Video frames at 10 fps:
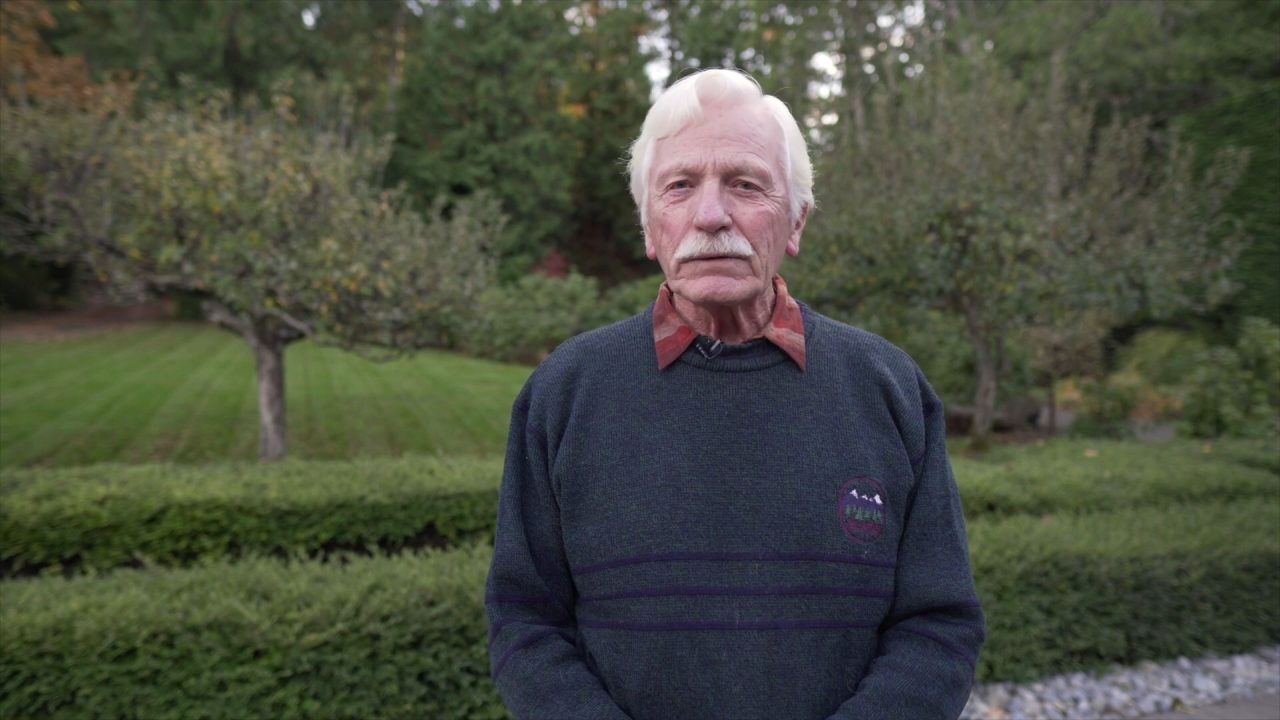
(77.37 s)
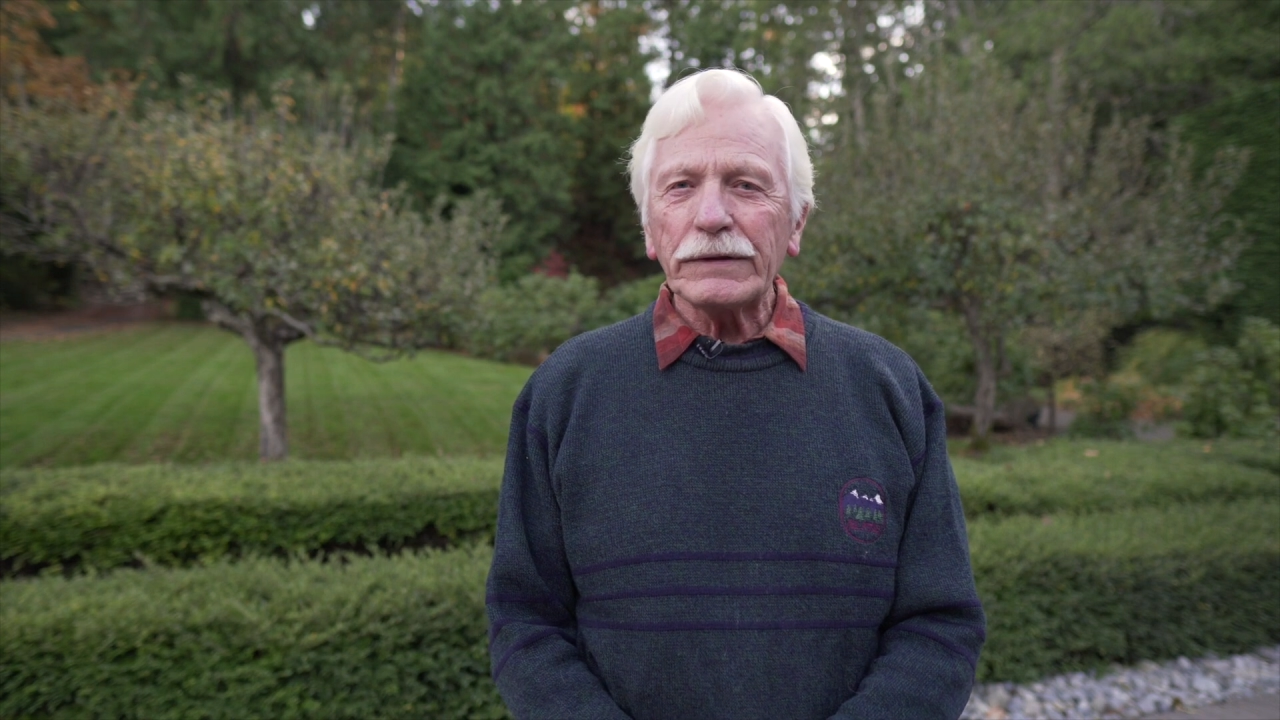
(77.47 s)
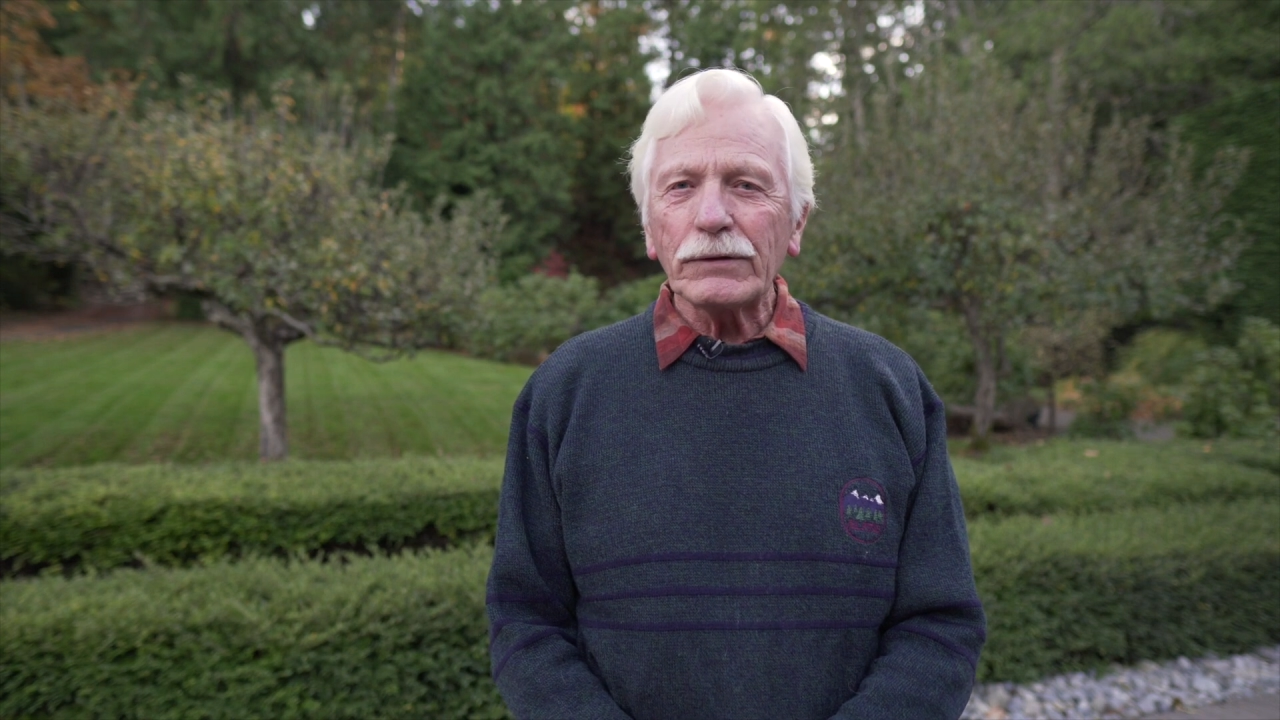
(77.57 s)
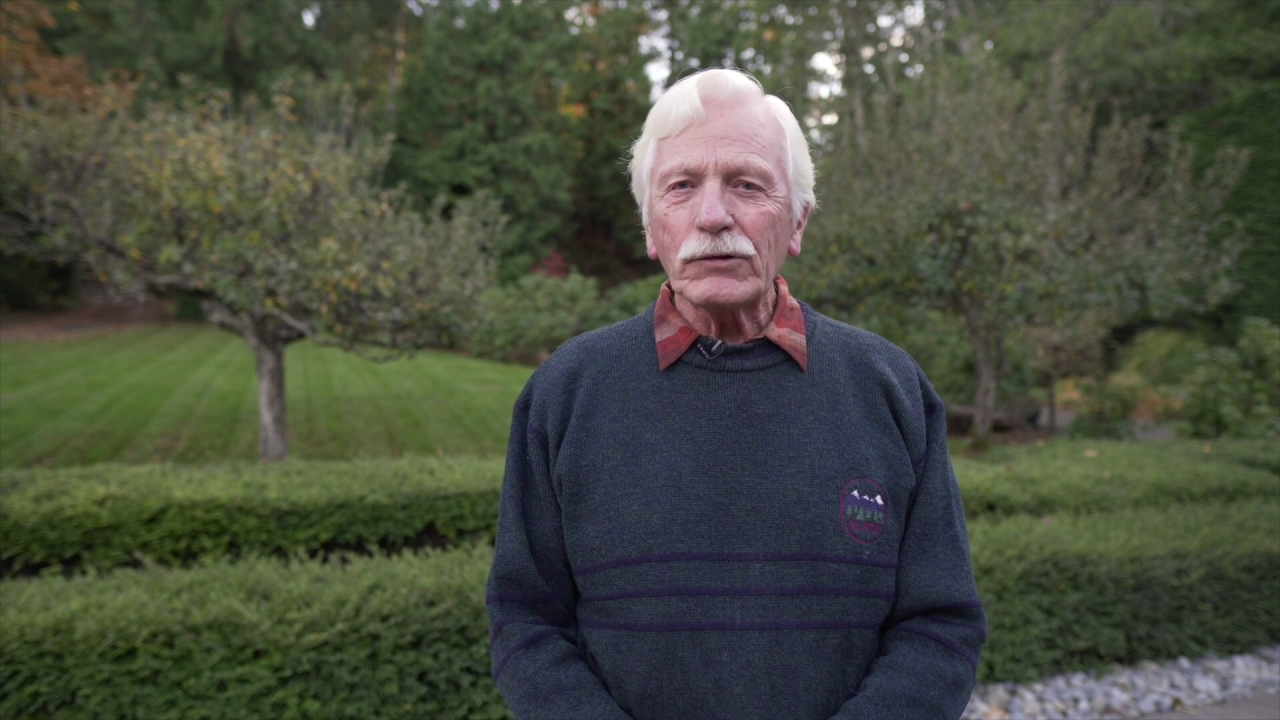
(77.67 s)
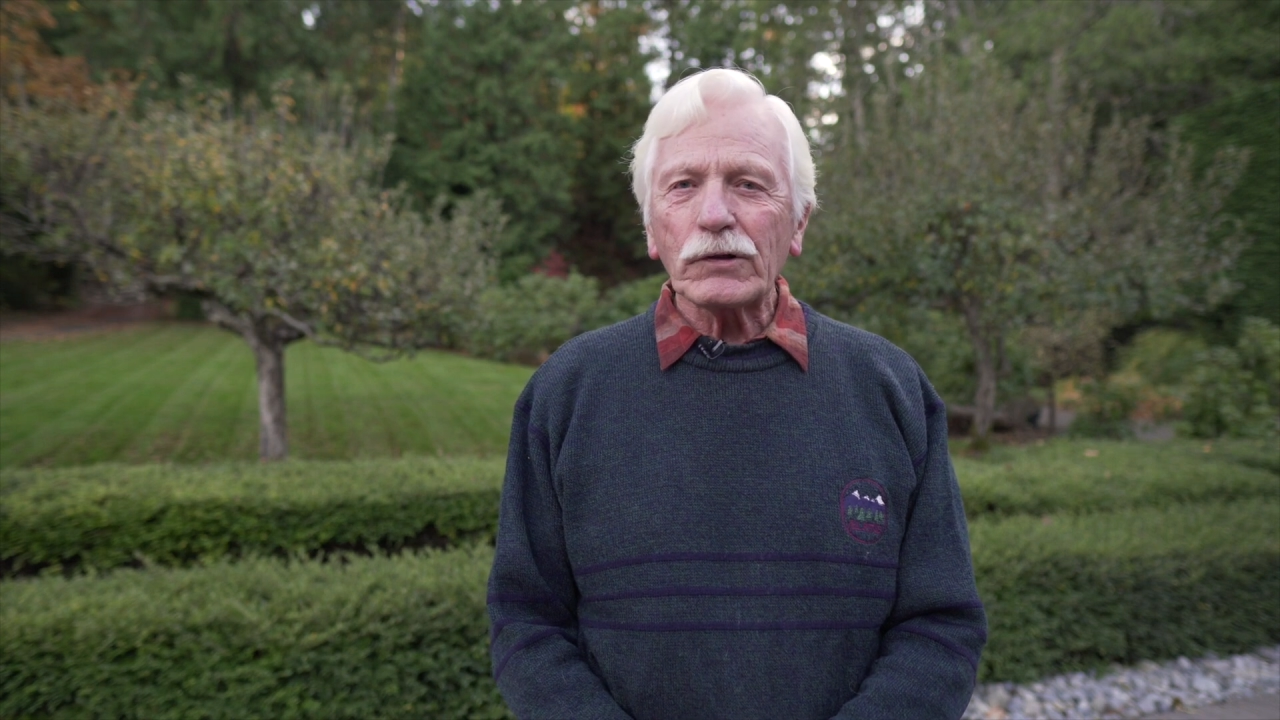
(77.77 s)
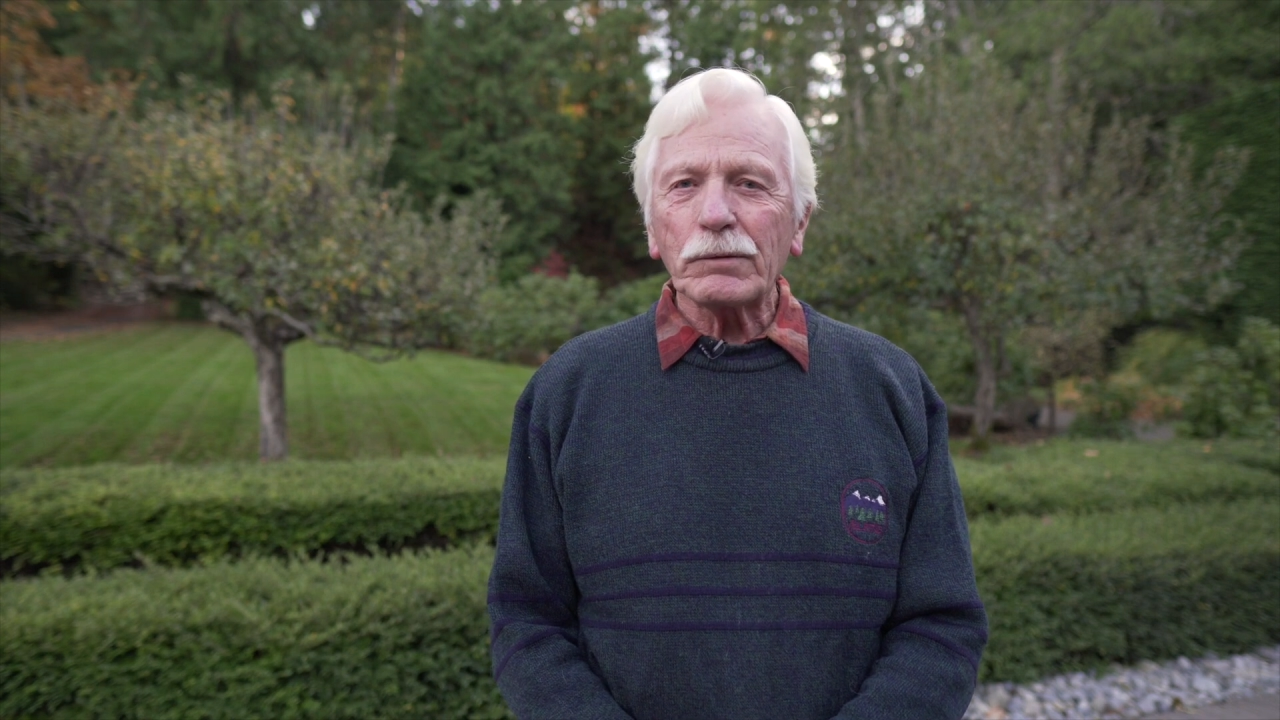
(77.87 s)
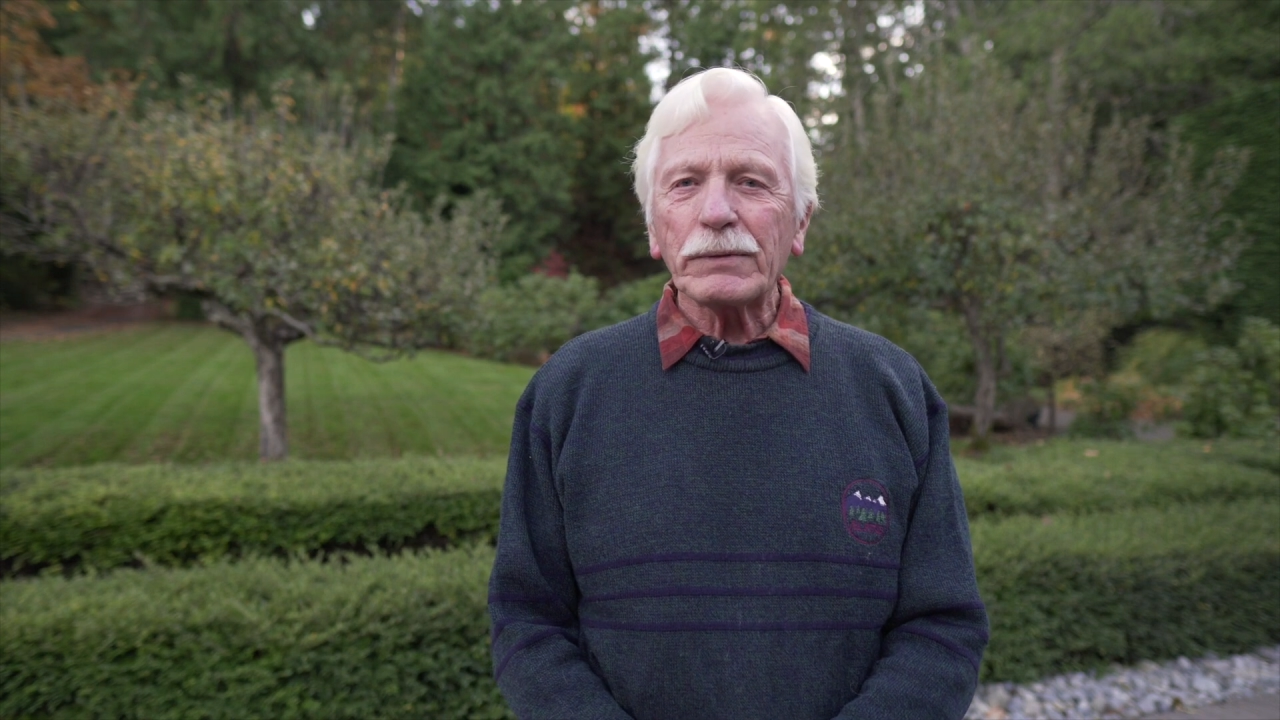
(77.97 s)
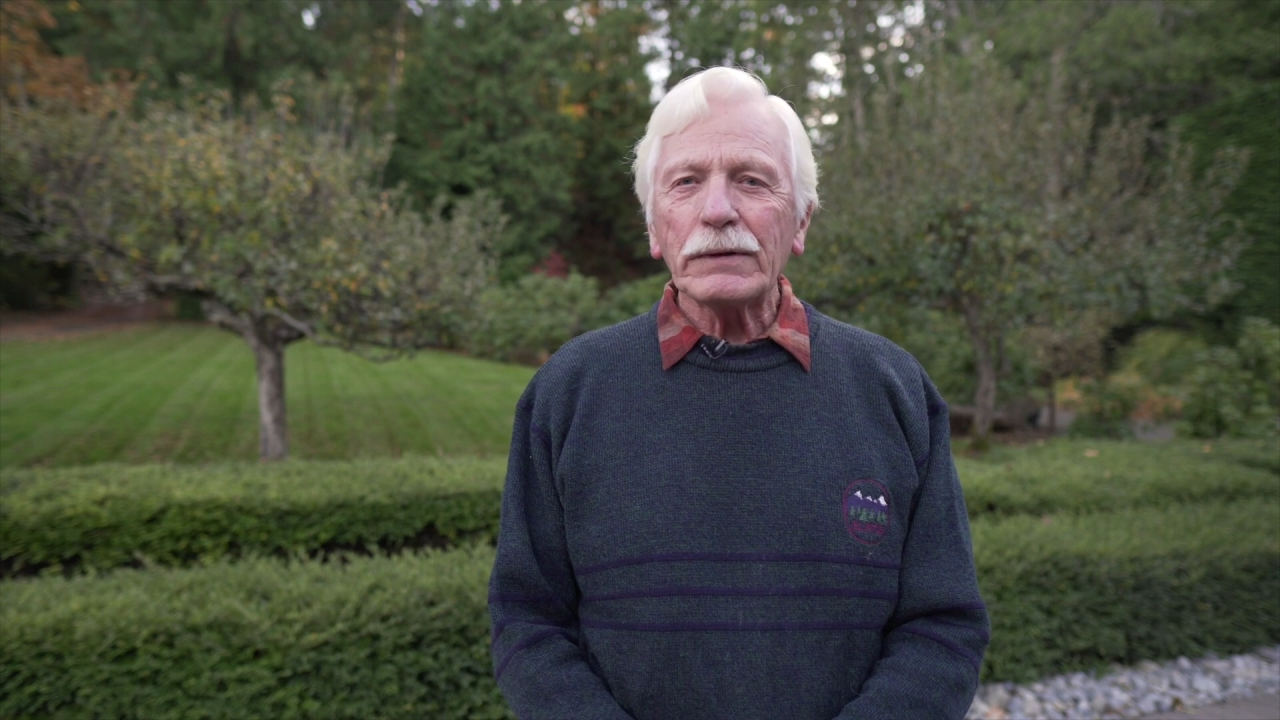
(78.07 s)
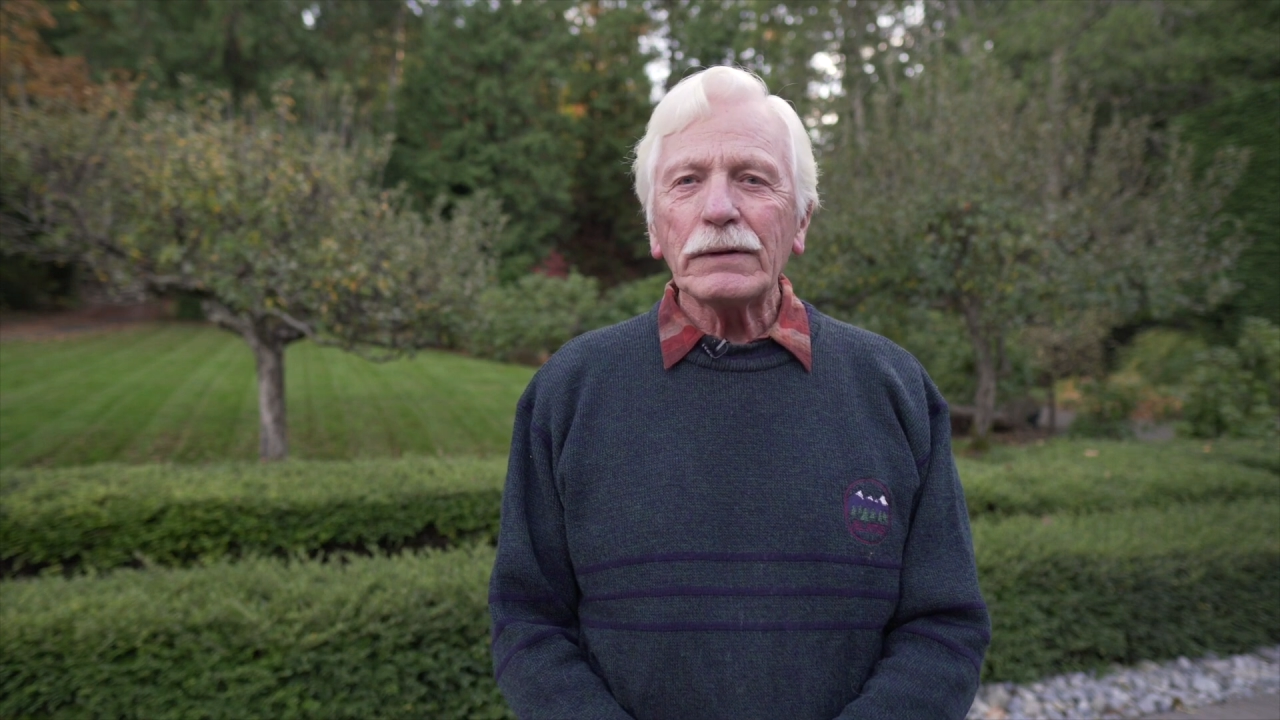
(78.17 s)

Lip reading: leadership